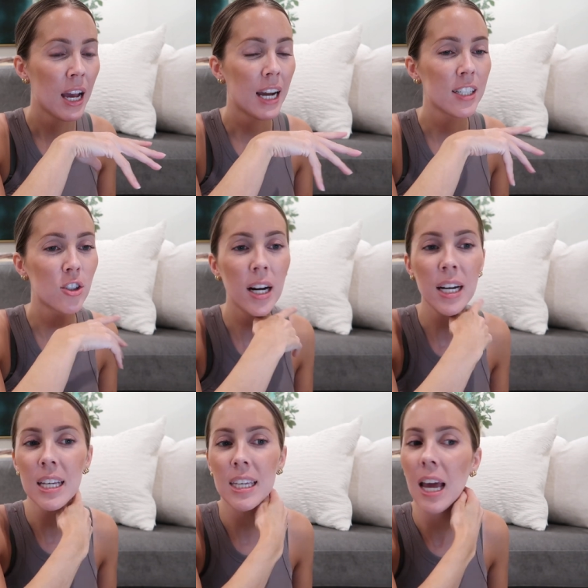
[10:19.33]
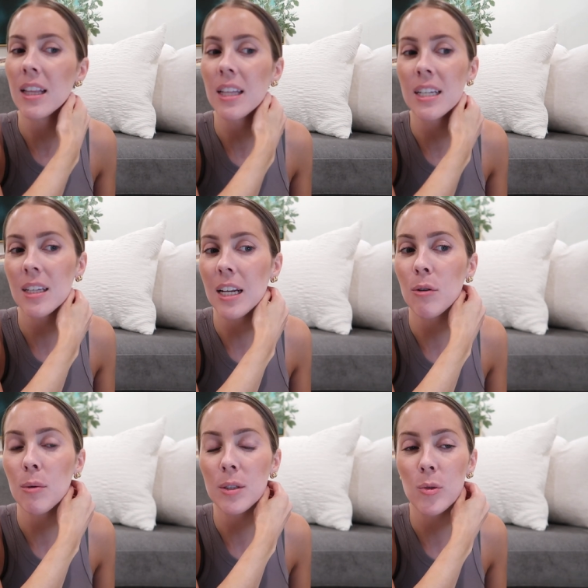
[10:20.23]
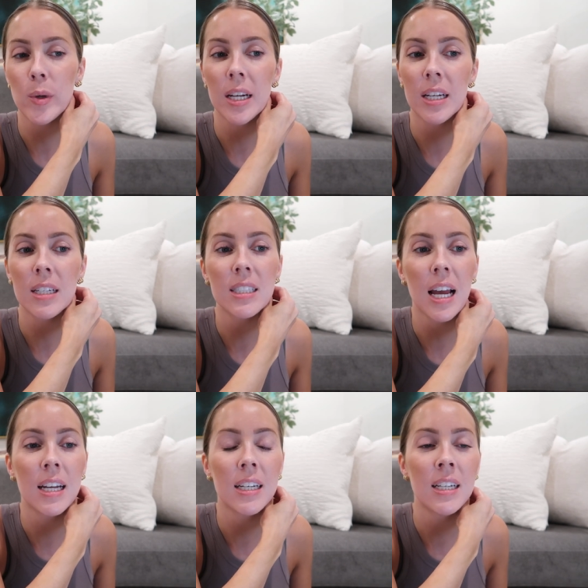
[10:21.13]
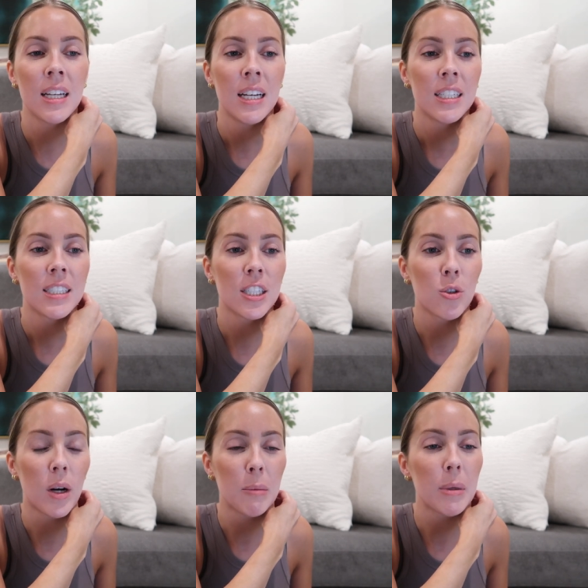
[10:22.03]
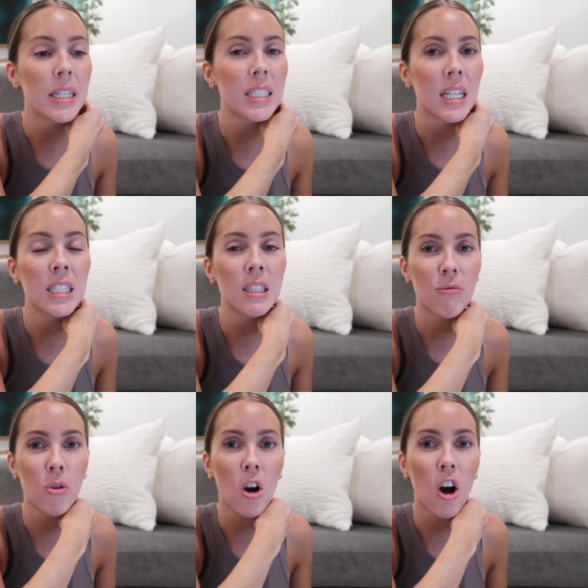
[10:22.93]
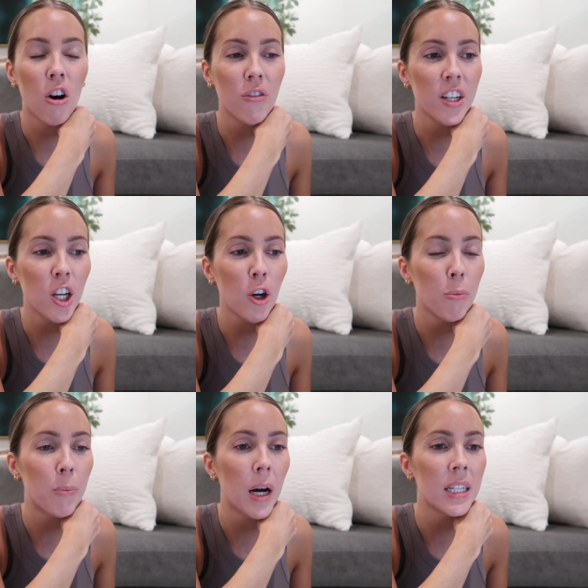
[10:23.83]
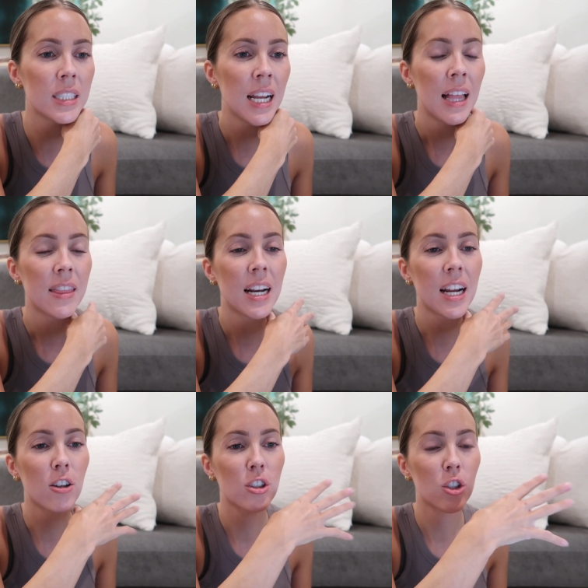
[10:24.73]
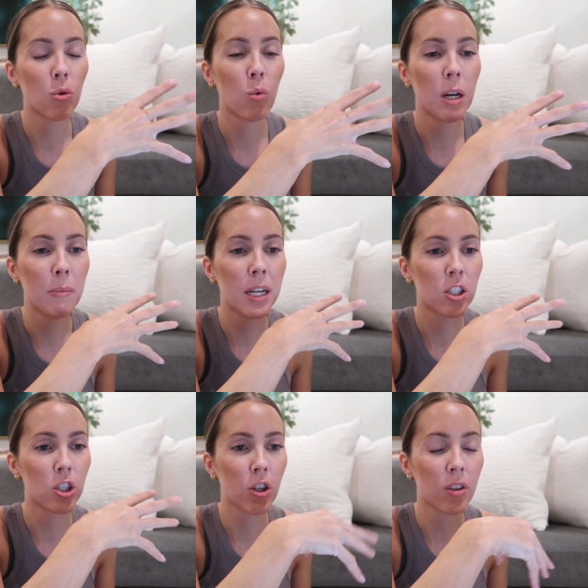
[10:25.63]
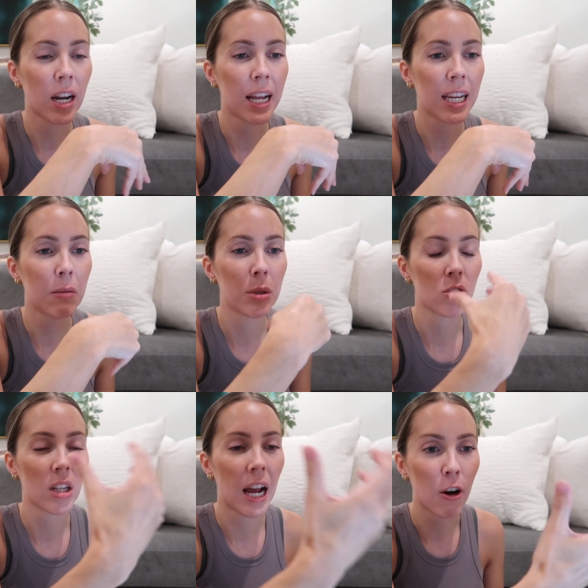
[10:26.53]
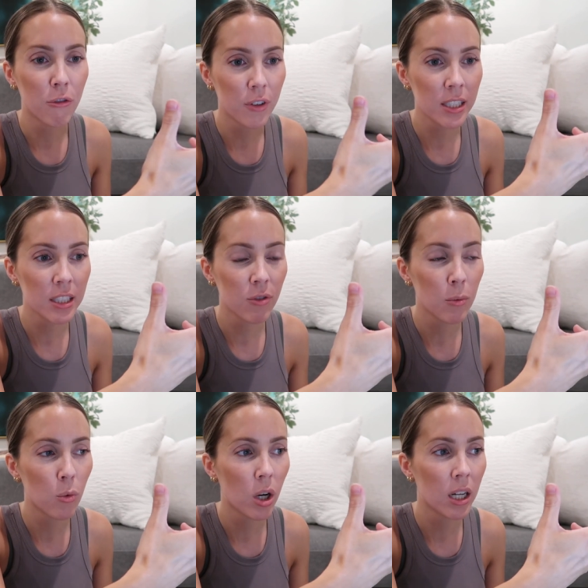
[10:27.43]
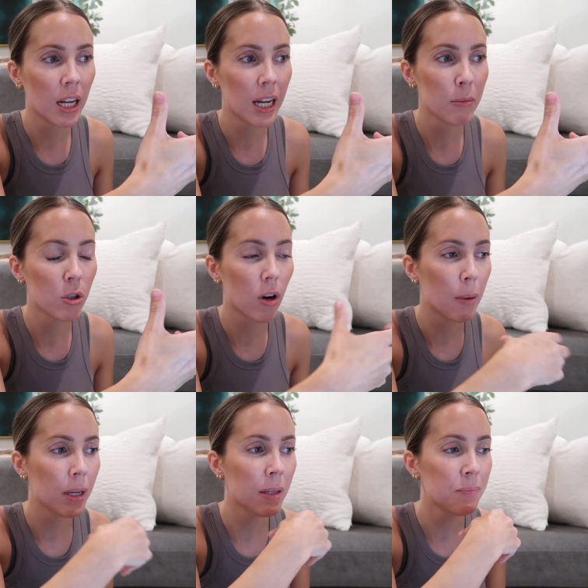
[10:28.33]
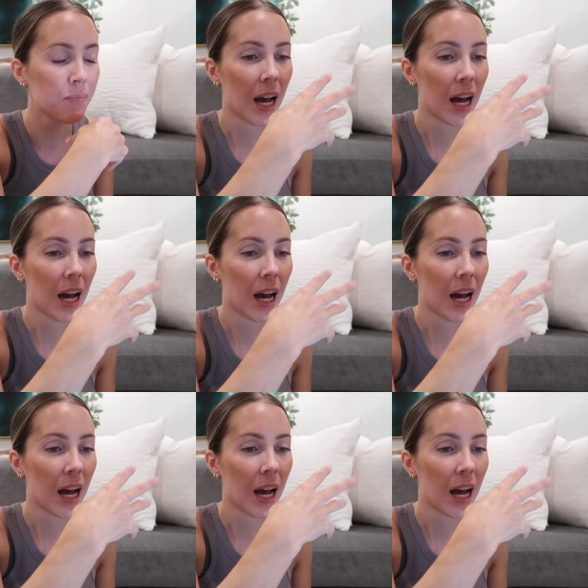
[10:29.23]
I try to get like anywhere between 10 to 20 pieces for a haul video, but then I also want to make sure that I can build outfits from what I'm grabbing